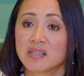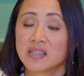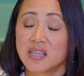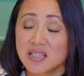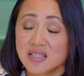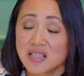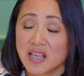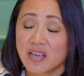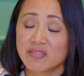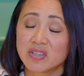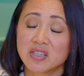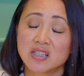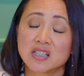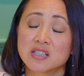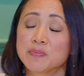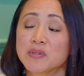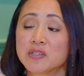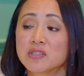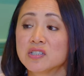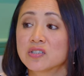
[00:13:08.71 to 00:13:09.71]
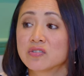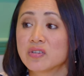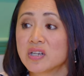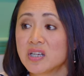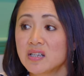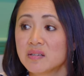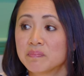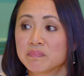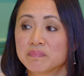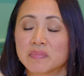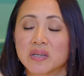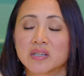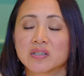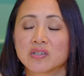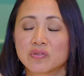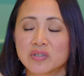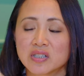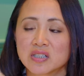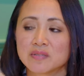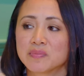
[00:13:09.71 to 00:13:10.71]
Yes, having experience, great, but
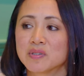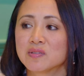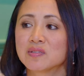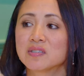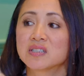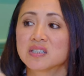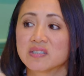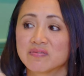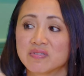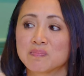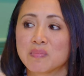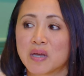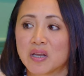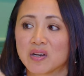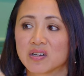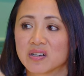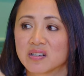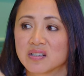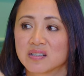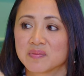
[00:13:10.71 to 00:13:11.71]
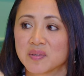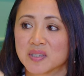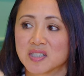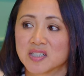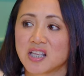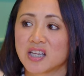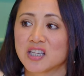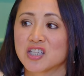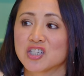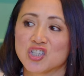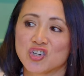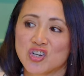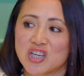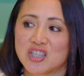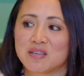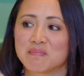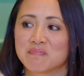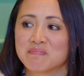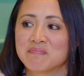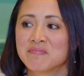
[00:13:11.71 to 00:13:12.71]
no experience, even better, because I can
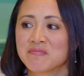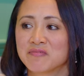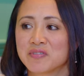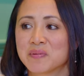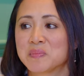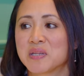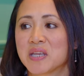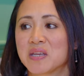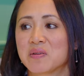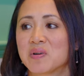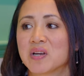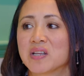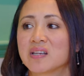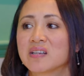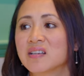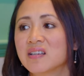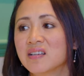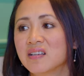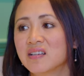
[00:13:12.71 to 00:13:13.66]
train them from day one.